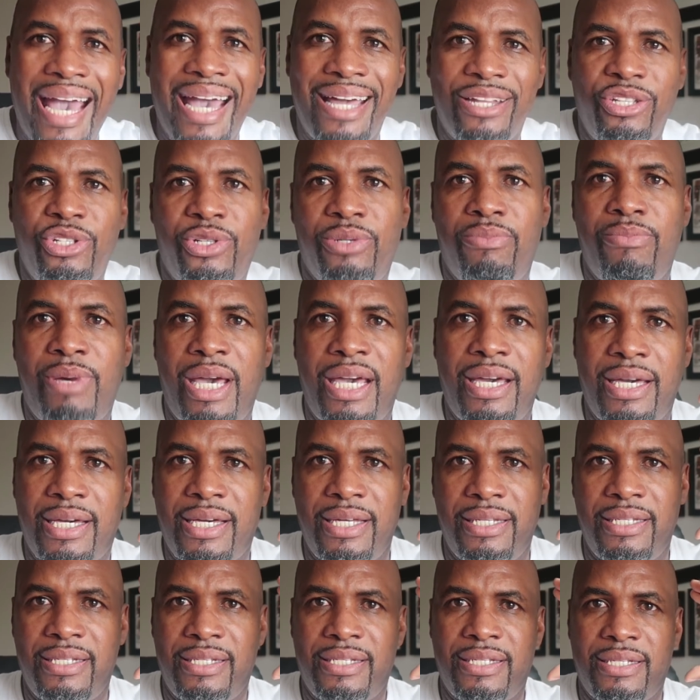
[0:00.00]
and
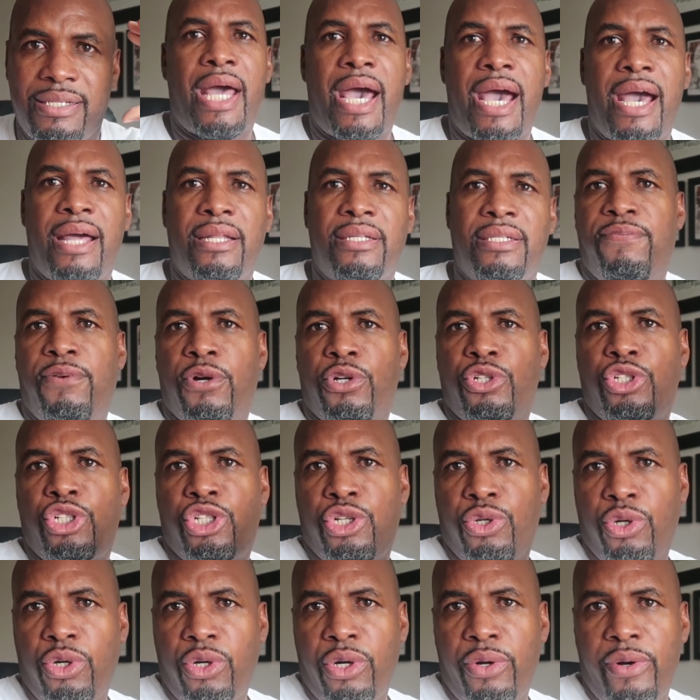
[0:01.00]
Jamaicans that for
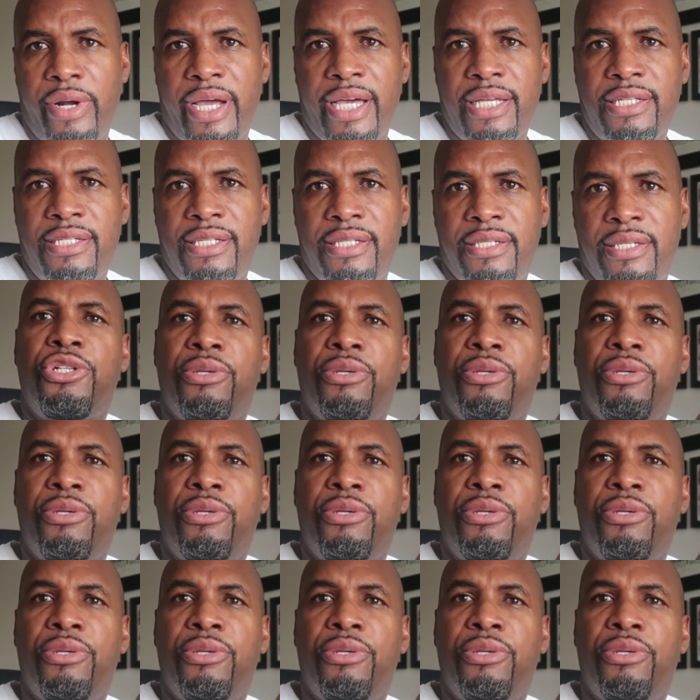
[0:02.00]
tourists,